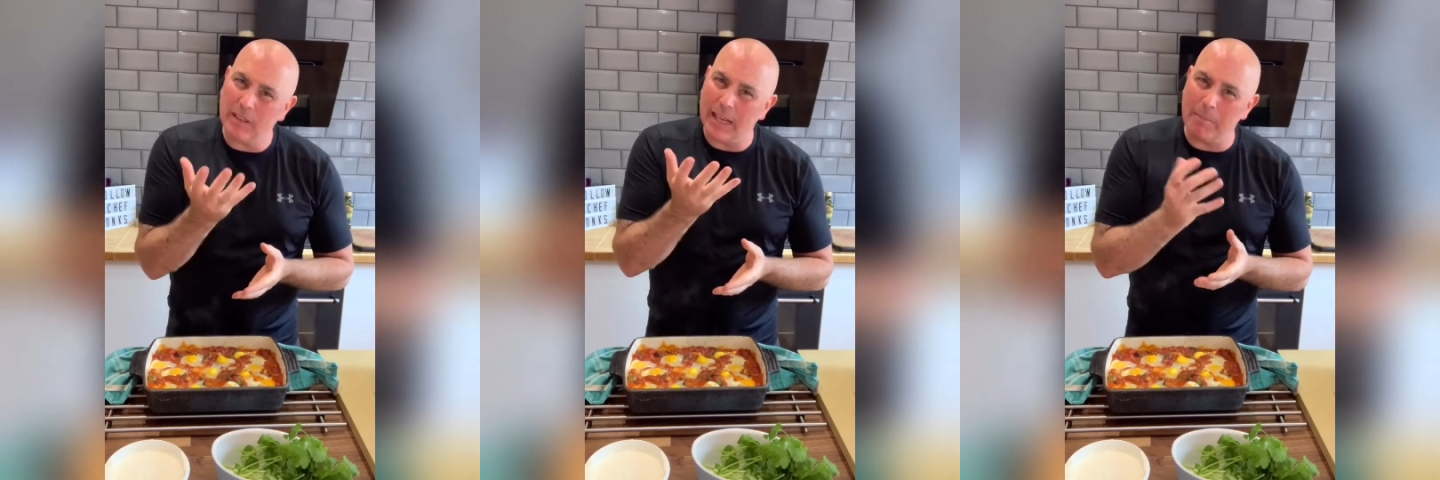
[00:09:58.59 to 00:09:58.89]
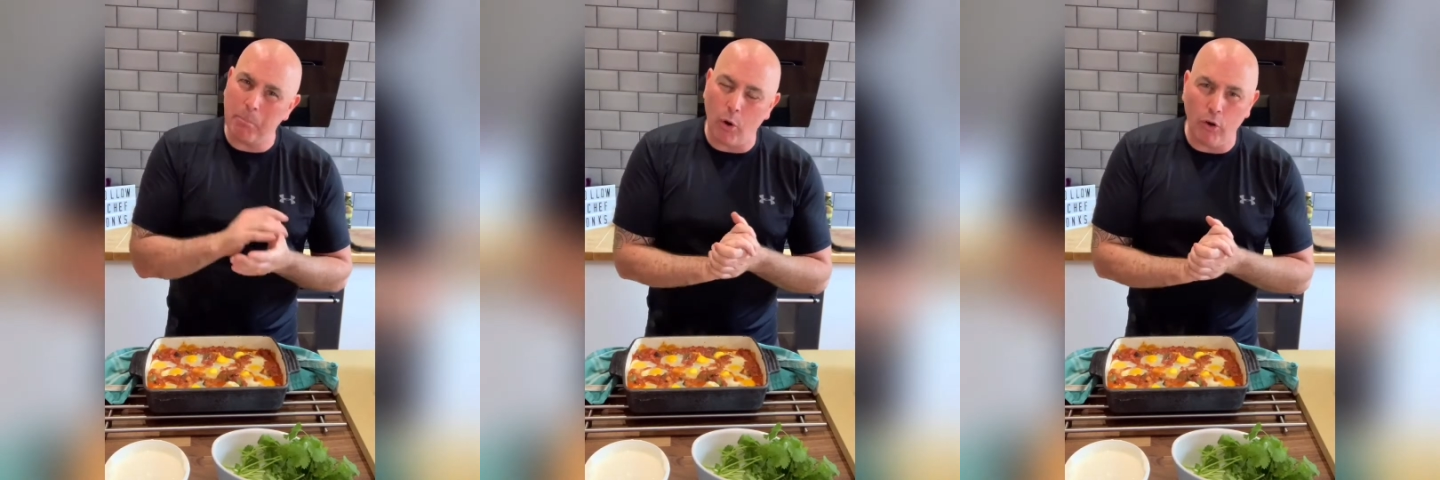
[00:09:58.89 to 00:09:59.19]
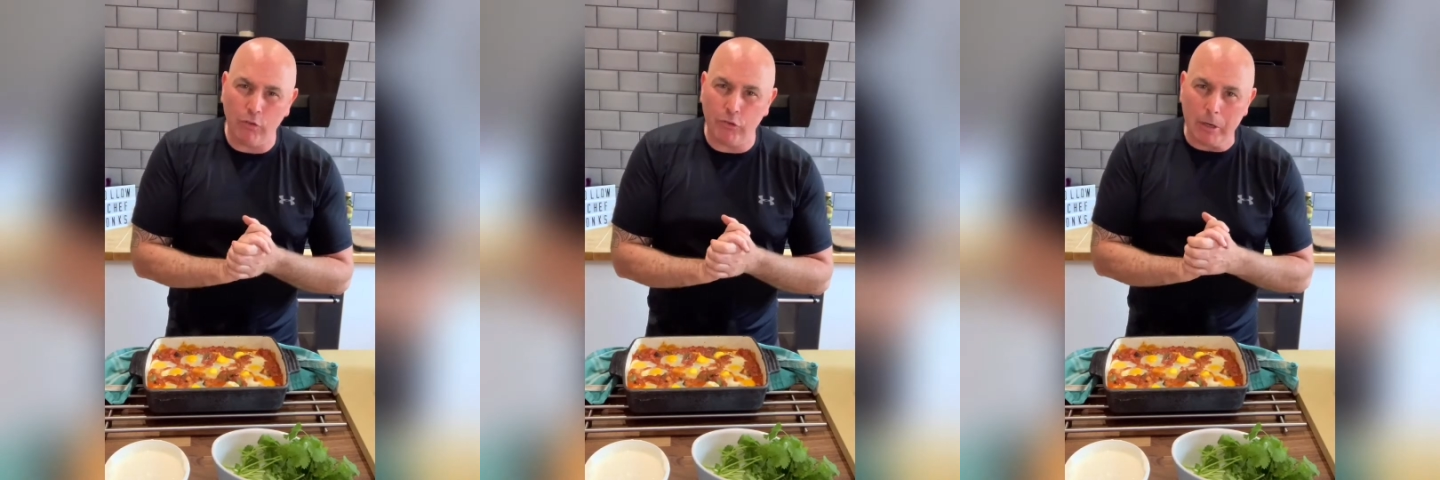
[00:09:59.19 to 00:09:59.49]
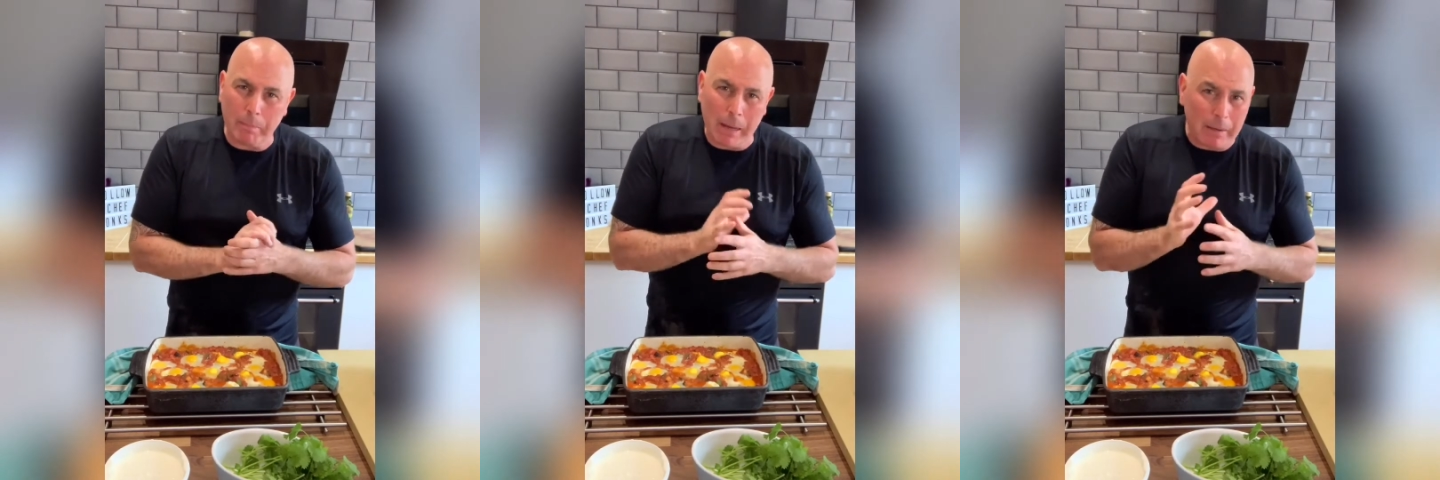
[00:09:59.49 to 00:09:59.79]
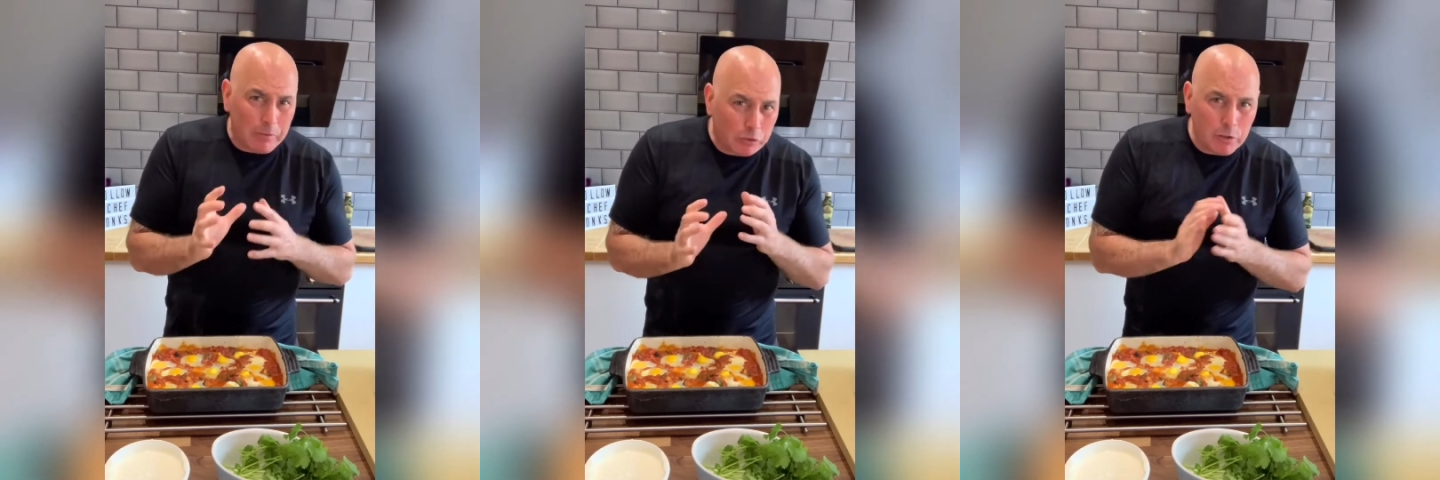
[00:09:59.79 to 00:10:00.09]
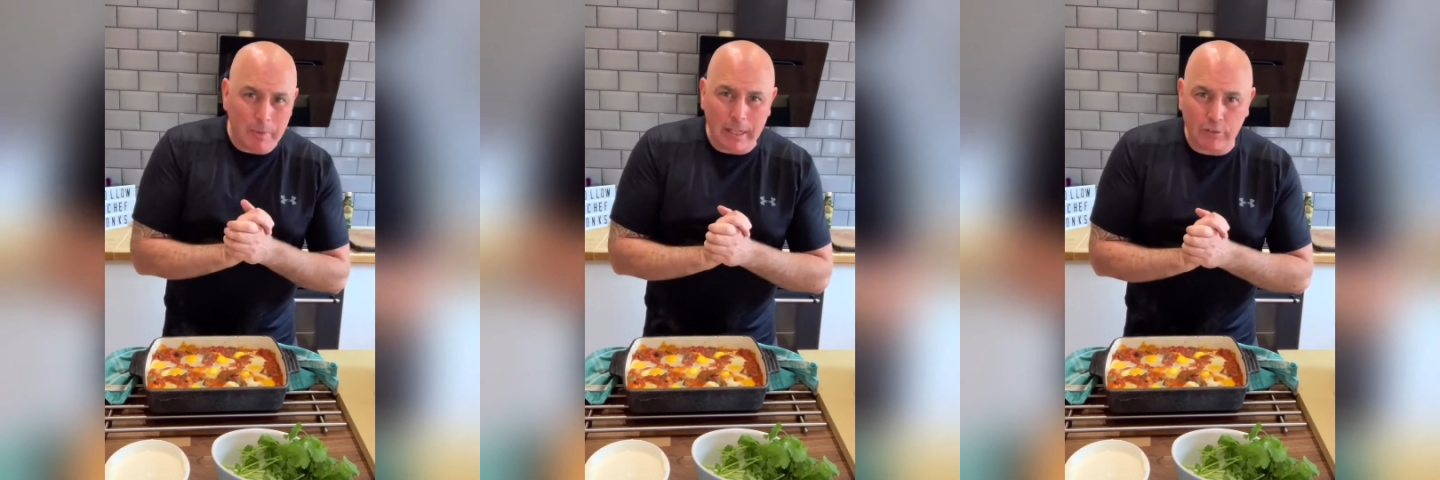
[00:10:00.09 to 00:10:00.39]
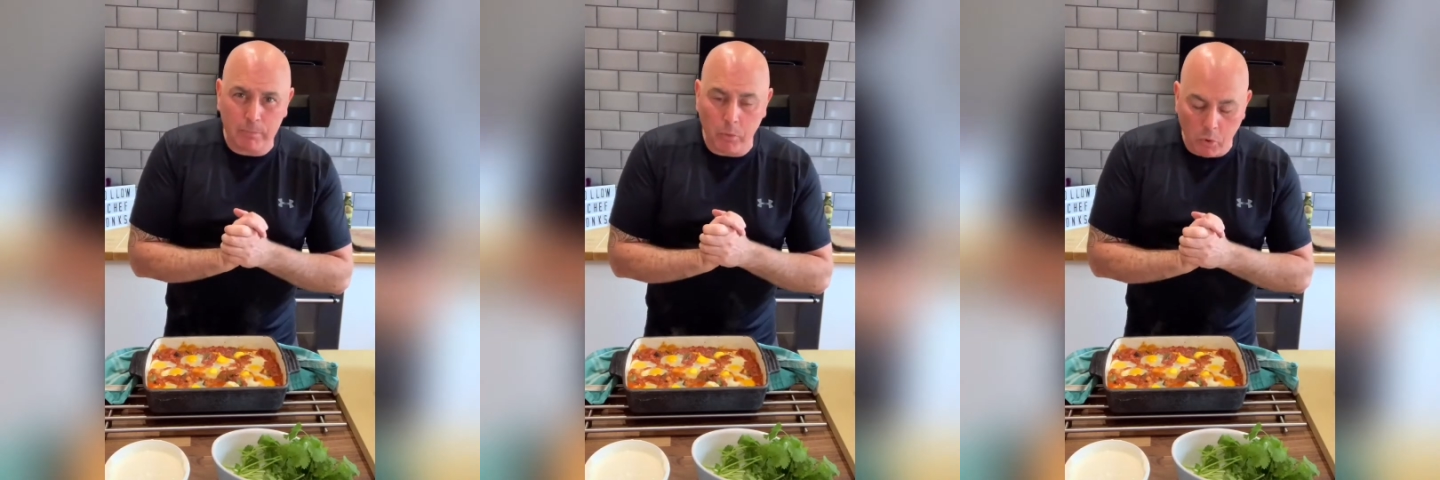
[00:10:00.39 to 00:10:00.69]
let it boil for about 2
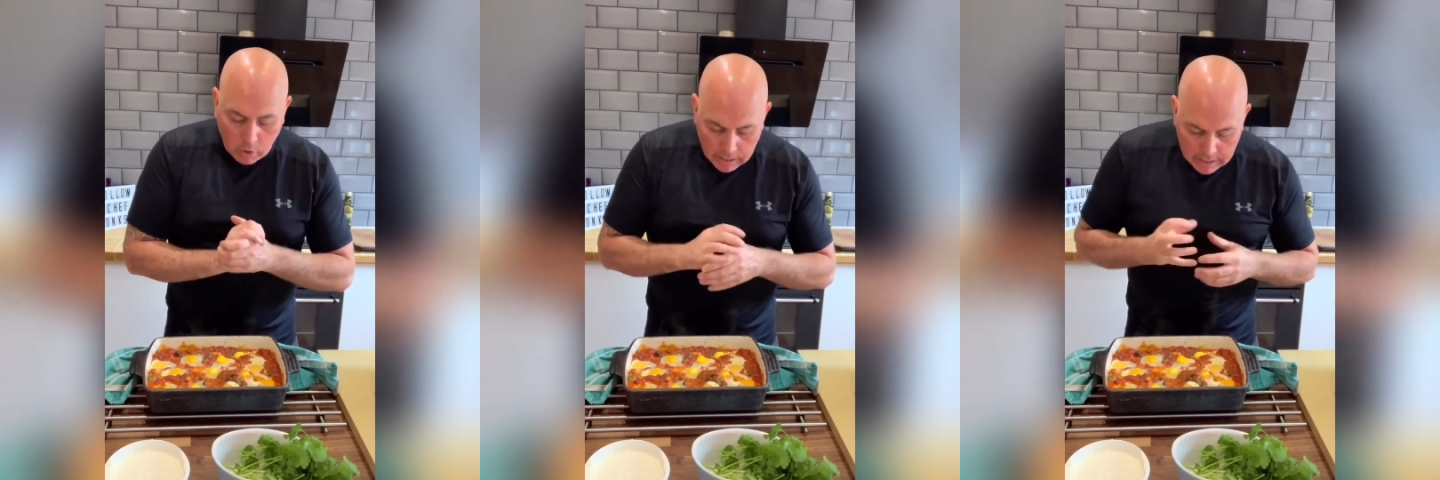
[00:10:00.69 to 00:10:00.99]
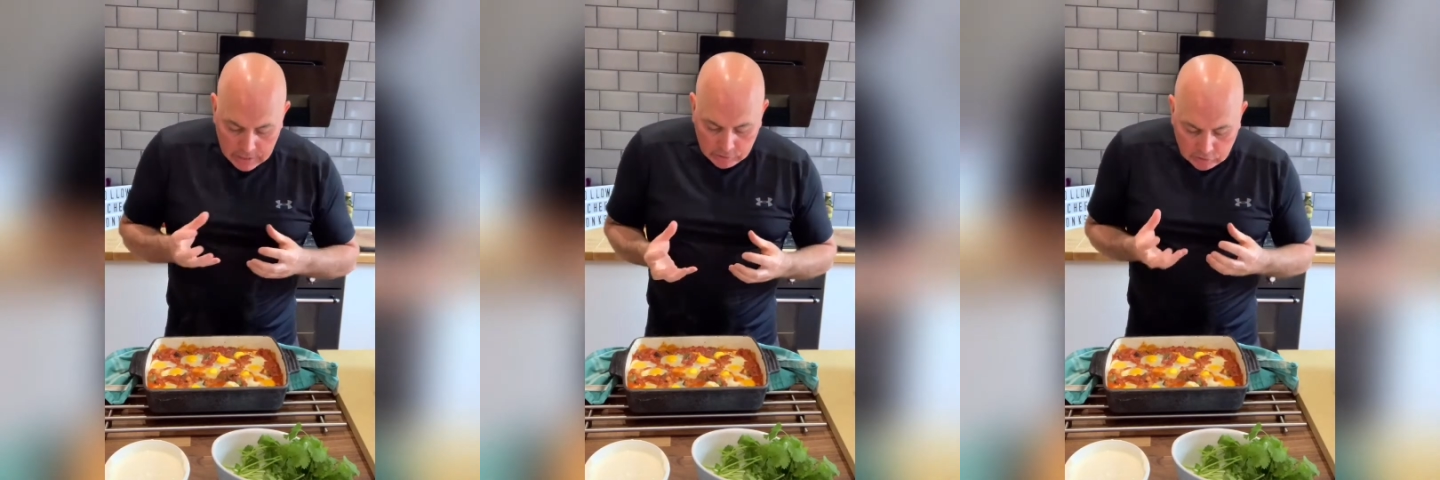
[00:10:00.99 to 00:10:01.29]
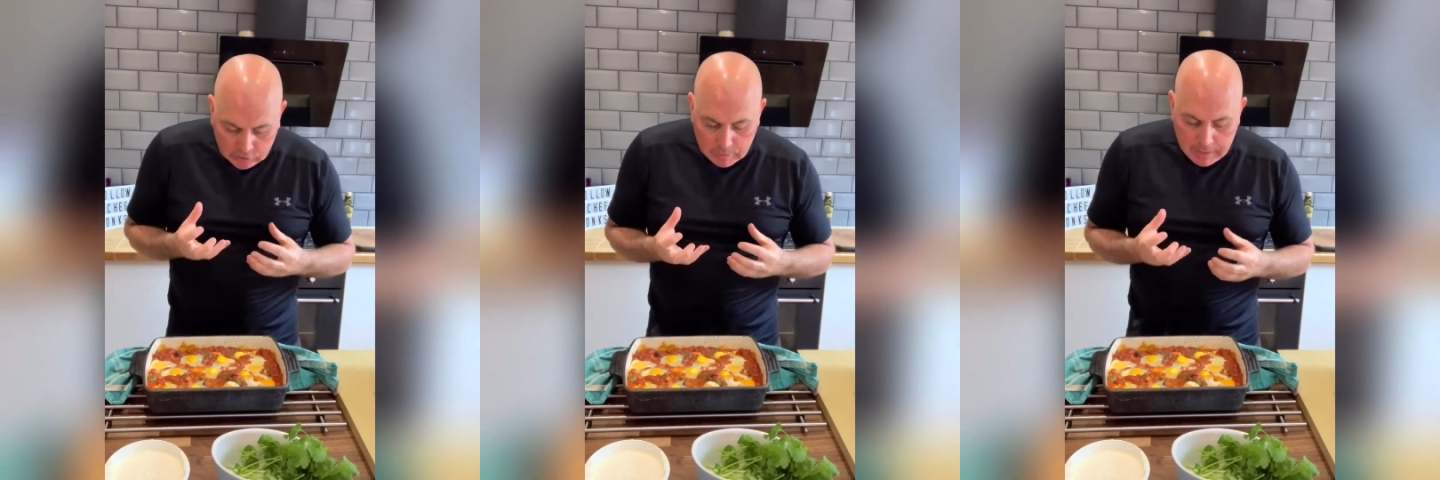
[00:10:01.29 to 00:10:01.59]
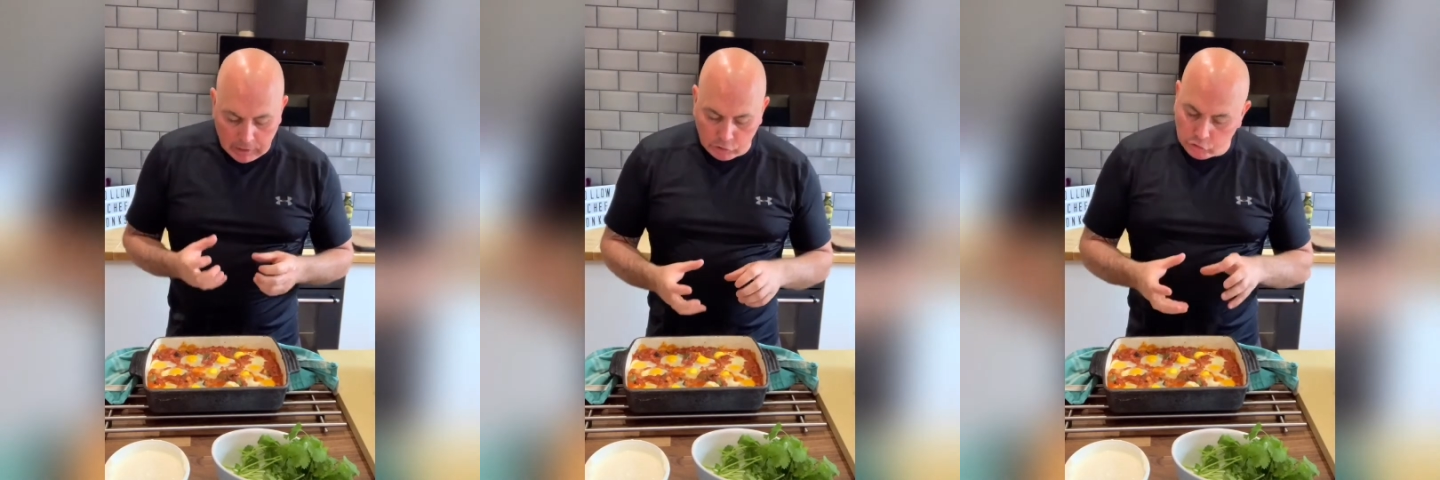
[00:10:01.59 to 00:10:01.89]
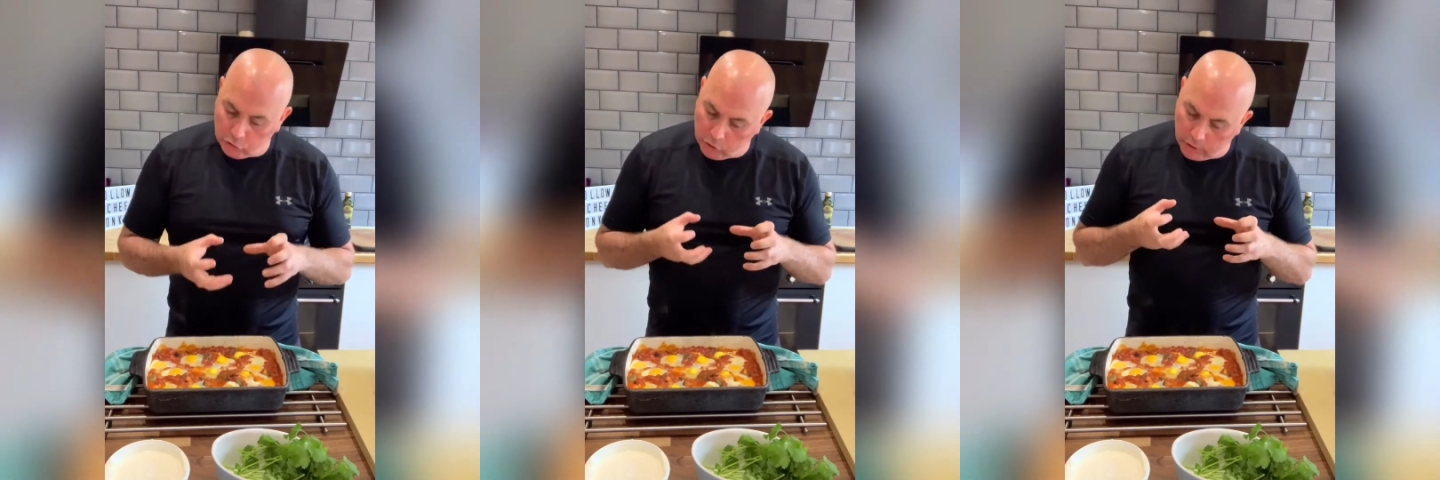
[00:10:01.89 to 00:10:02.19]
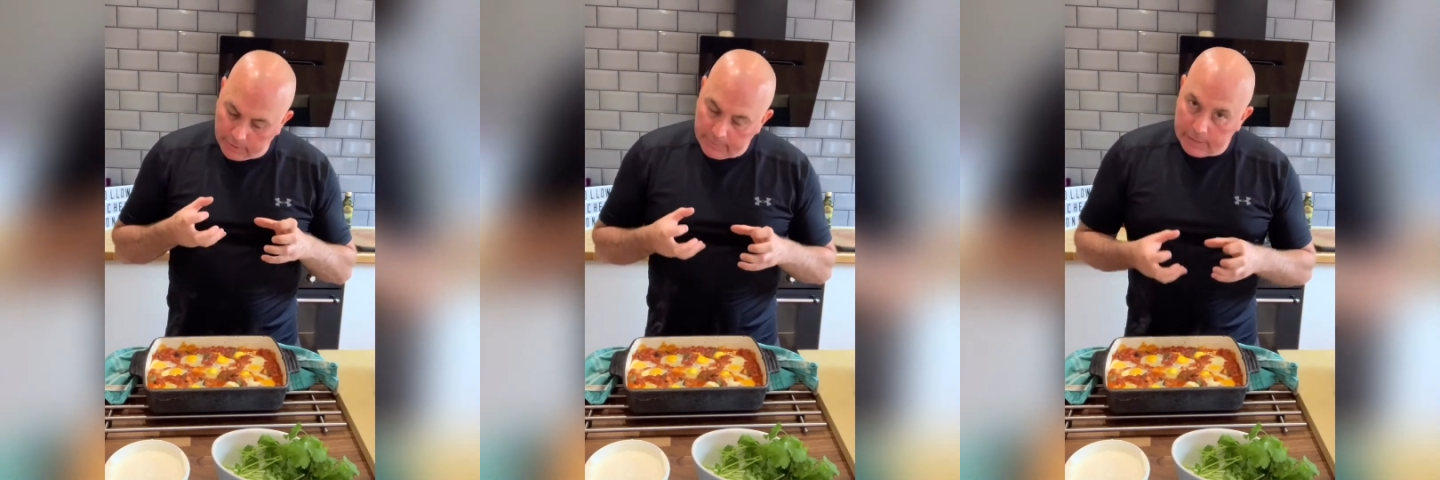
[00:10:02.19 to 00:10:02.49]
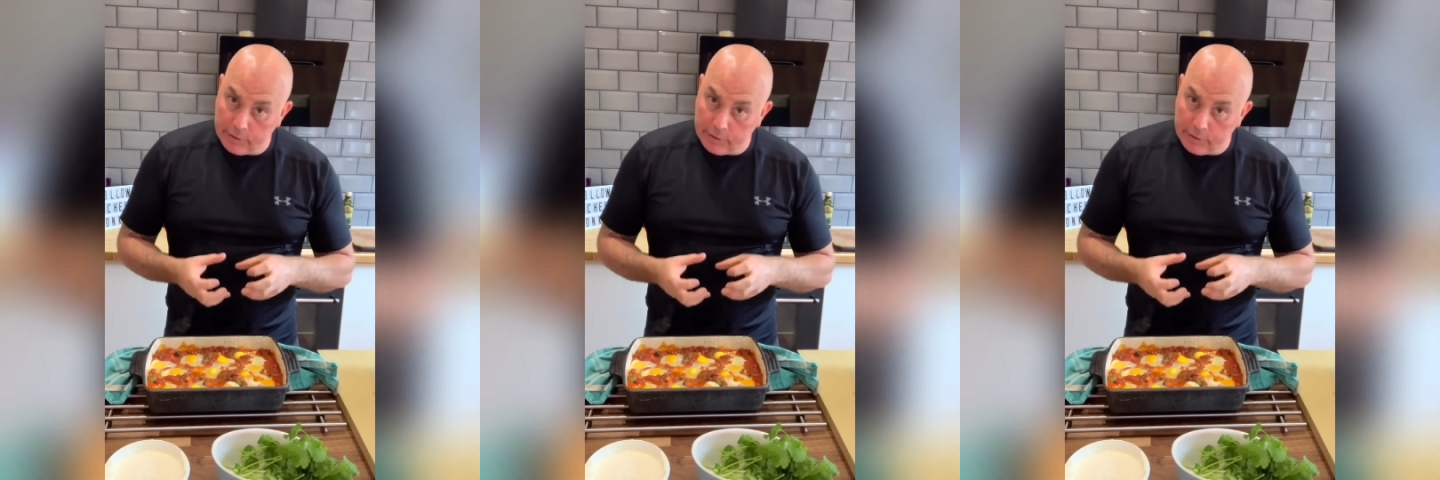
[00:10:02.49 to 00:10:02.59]
minutes more, just to make sure if